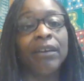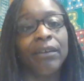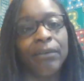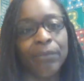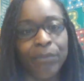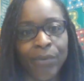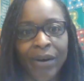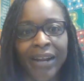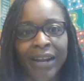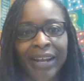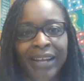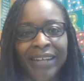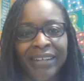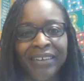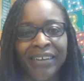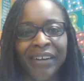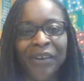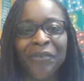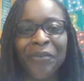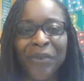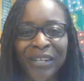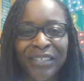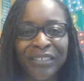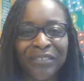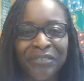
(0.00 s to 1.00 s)
Right,
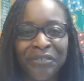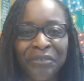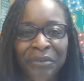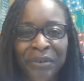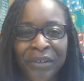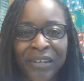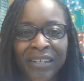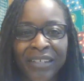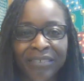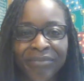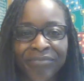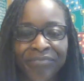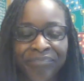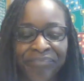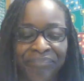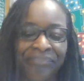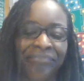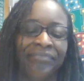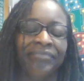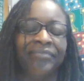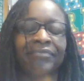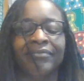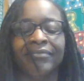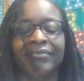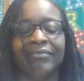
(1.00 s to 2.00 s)
a restaurant.
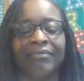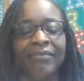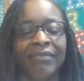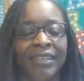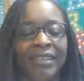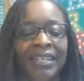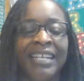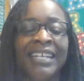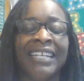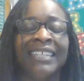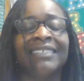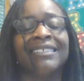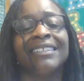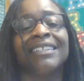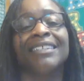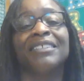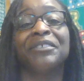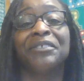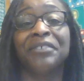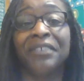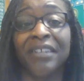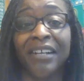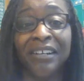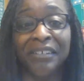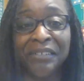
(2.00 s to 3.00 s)
I guess these
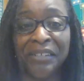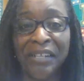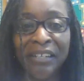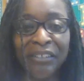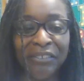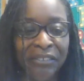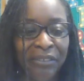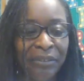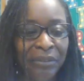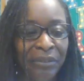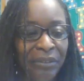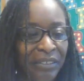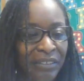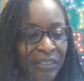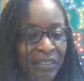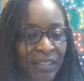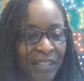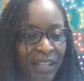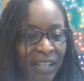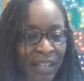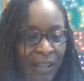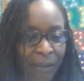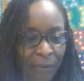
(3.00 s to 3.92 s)
are knock-knock jokes.